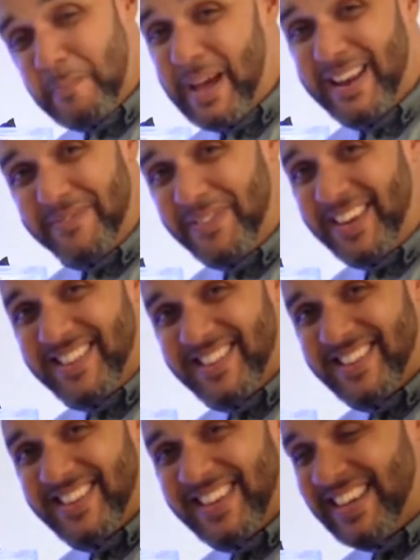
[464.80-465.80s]
the
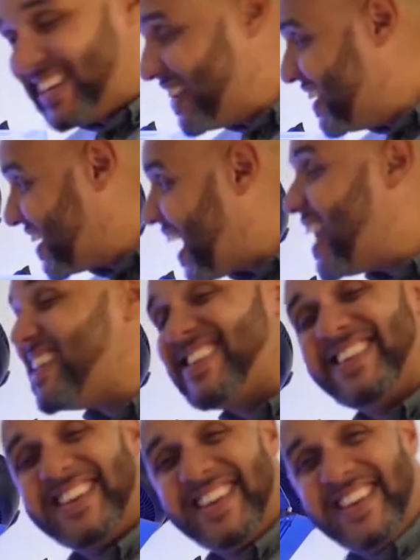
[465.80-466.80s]
benefits.
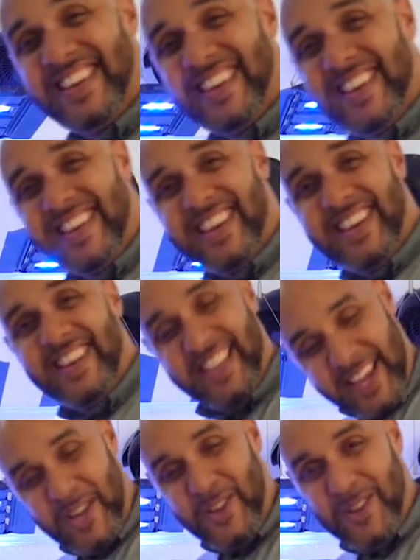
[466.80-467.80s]
Guys,
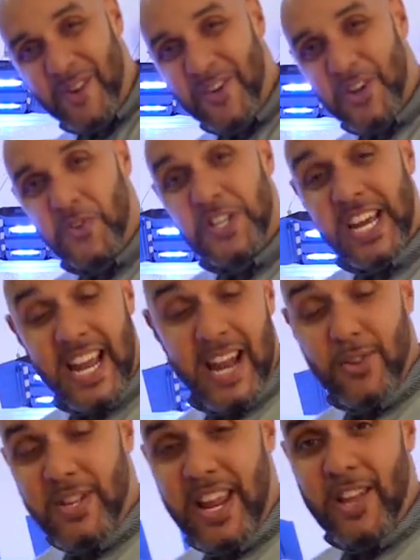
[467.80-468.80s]
Thank you so much for checking
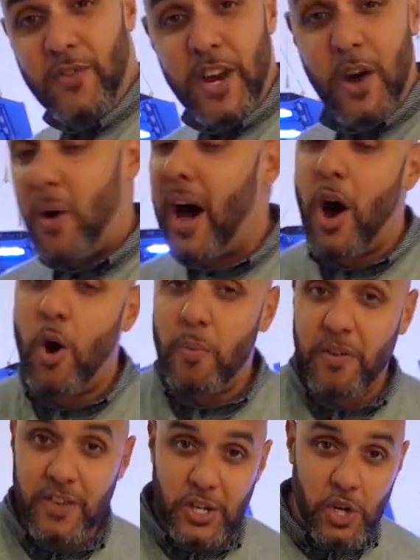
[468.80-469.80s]
out today's video. I
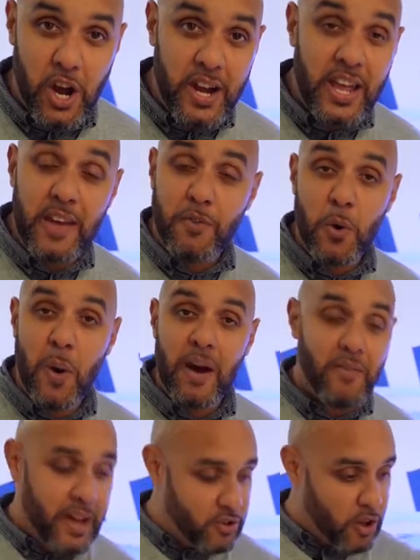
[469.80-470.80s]
hope you've enjoyed it. If you
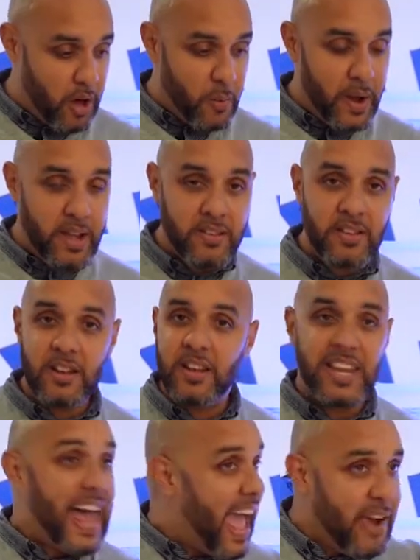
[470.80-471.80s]
have, as always,
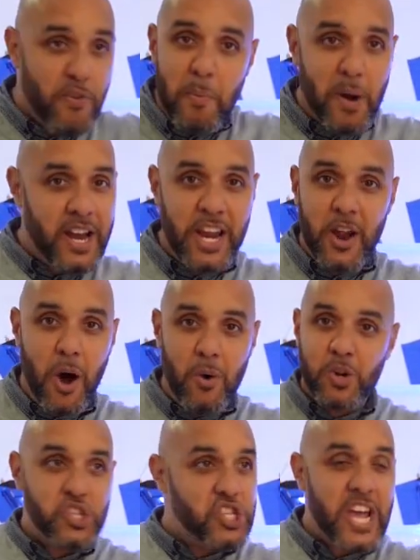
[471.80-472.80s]
let everybody
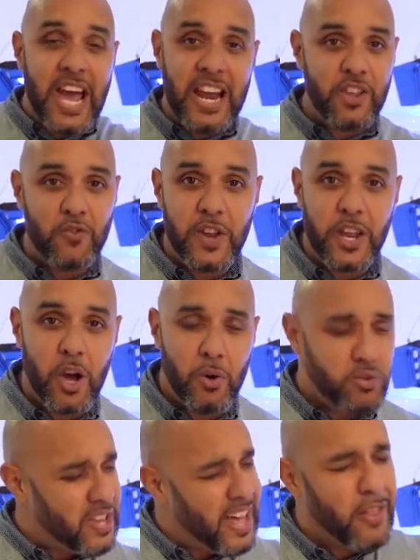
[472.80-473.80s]
know, share this
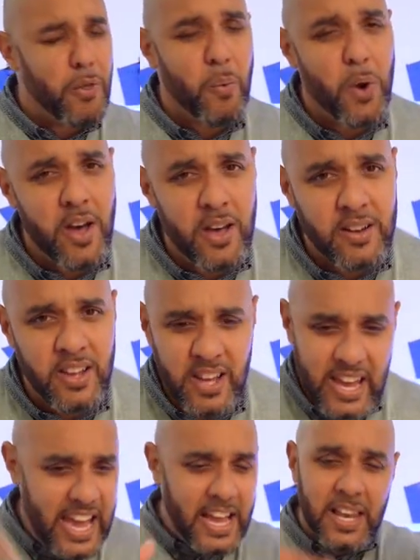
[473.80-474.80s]
video, tell the world,
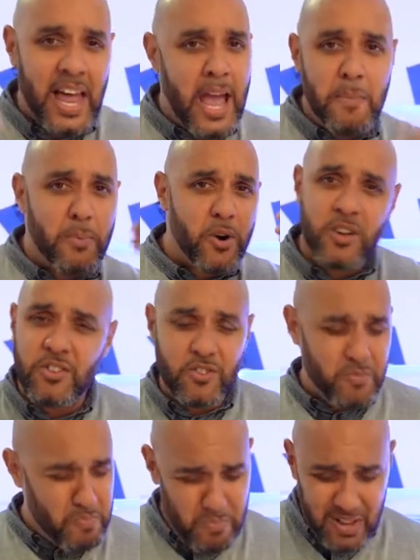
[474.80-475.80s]
hit like
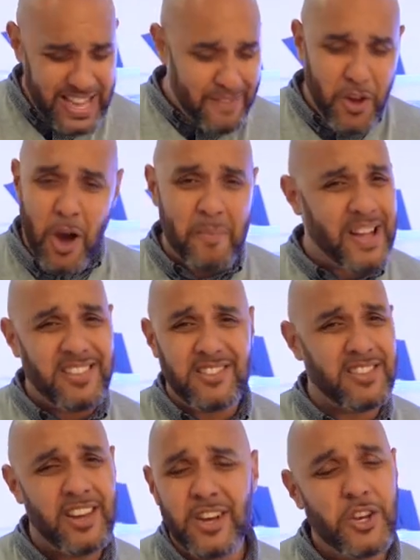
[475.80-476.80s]
buttons, leave
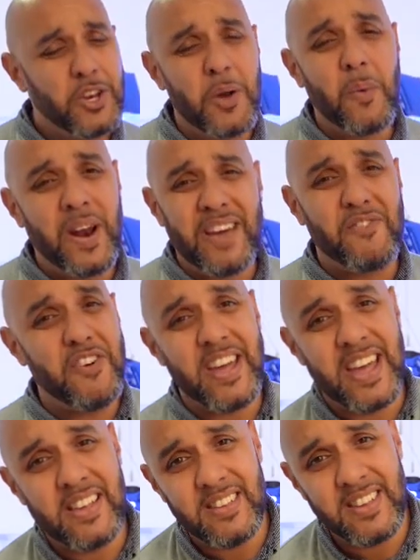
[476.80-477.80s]
comments, do whatever
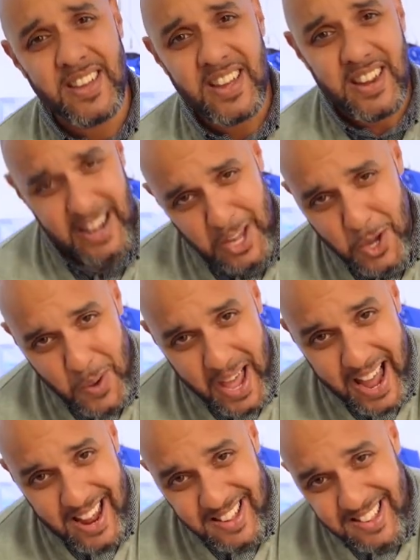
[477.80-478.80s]
it is that you
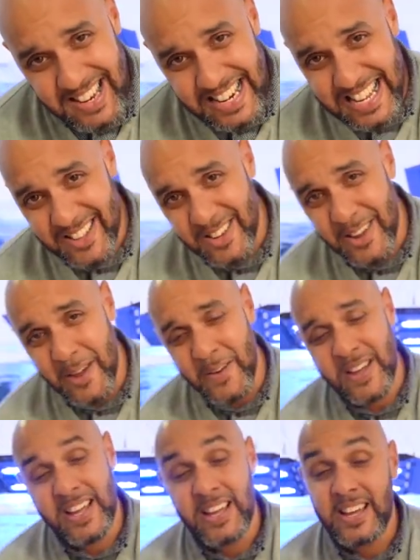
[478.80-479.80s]
guys need to
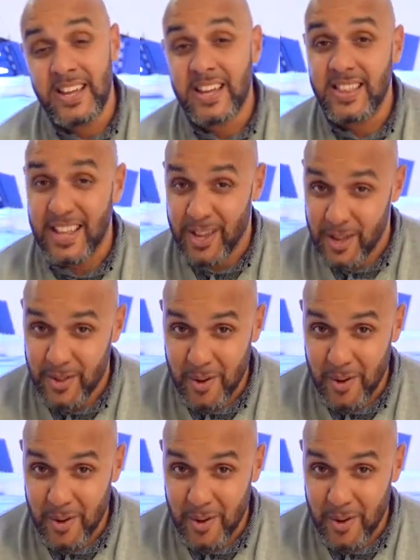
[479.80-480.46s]
do. Thank